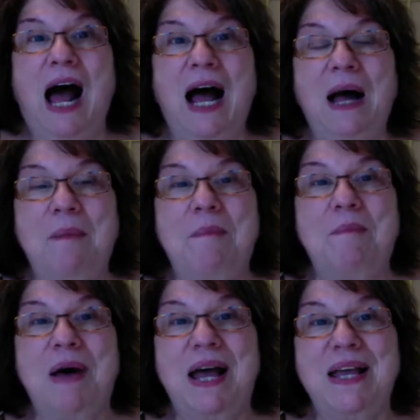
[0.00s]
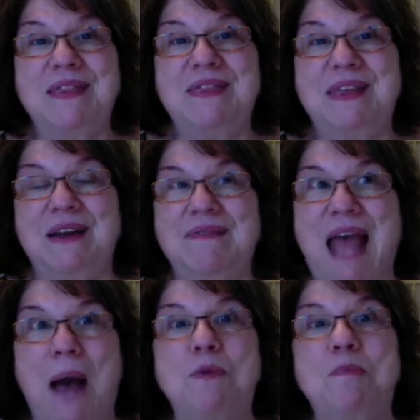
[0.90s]

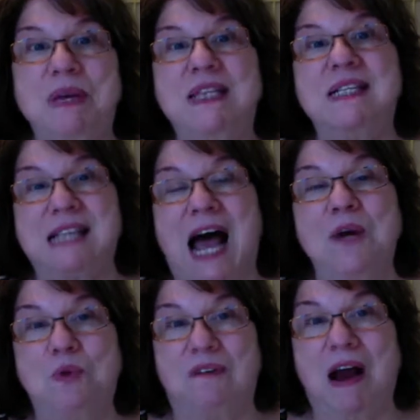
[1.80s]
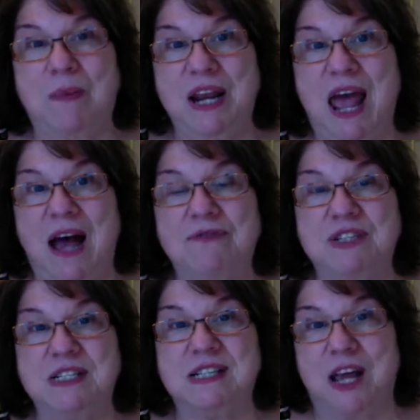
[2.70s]
that would be the side where I would have
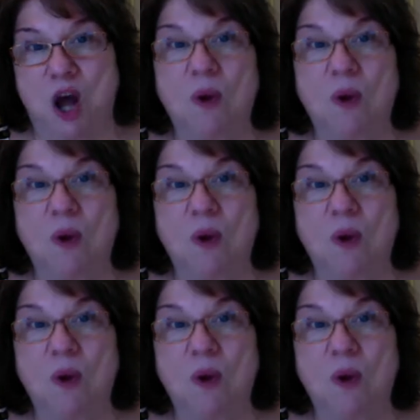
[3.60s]
to say,